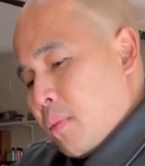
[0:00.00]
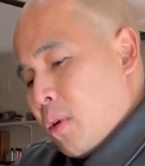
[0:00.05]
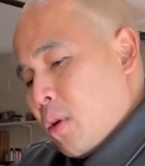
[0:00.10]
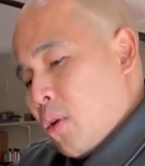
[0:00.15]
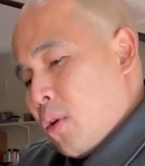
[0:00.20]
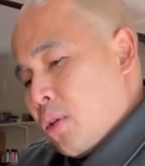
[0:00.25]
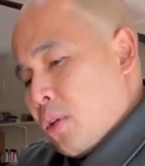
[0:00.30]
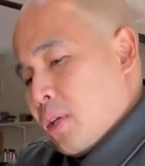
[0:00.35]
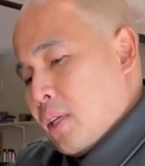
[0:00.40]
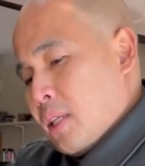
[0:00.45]

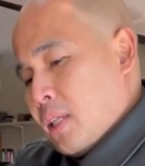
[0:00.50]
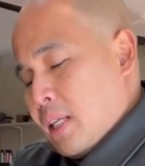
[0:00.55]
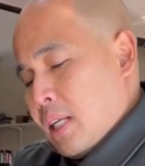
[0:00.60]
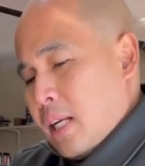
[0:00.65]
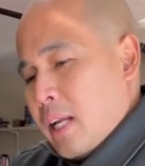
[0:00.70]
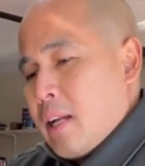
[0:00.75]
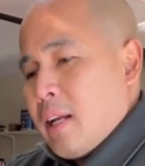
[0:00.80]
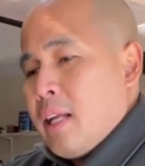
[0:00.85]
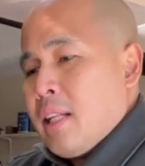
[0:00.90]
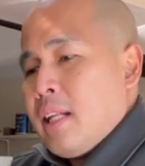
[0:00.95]
Hold on,
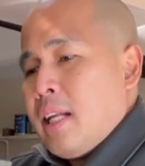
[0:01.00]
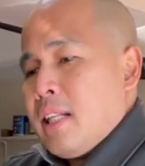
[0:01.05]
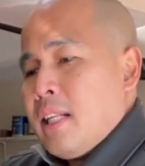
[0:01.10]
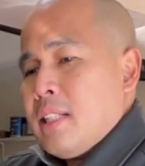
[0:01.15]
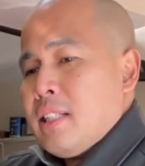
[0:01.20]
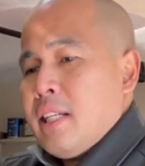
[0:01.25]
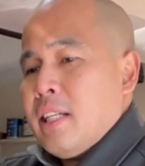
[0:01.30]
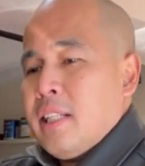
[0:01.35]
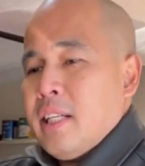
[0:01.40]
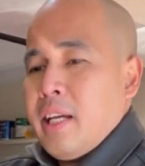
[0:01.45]

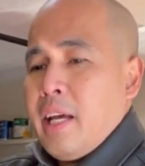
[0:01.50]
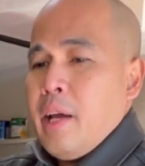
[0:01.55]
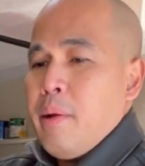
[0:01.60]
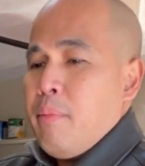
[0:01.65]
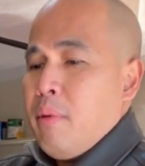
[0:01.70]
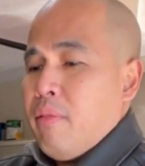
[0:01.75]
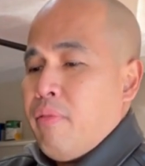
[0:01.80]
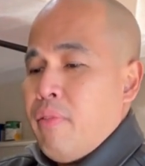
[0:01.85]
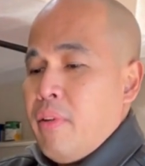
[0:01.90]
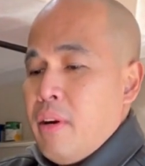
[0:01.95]
let's get the
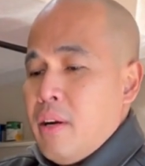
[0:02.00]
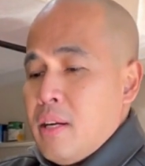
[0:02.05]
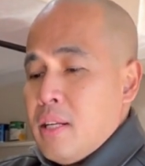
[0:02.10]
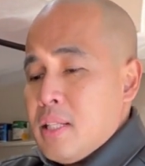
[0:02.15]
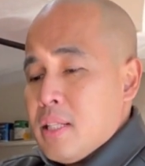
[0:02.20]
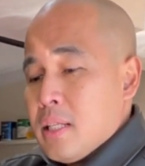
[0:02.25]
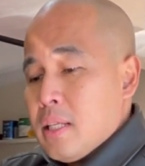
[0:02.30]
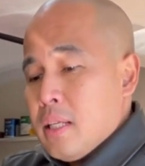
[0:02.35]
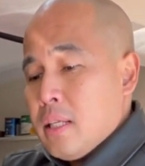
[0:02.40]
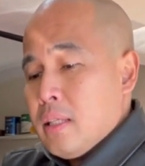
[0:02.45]
cable
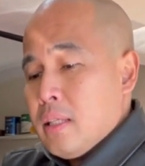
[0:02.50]
first.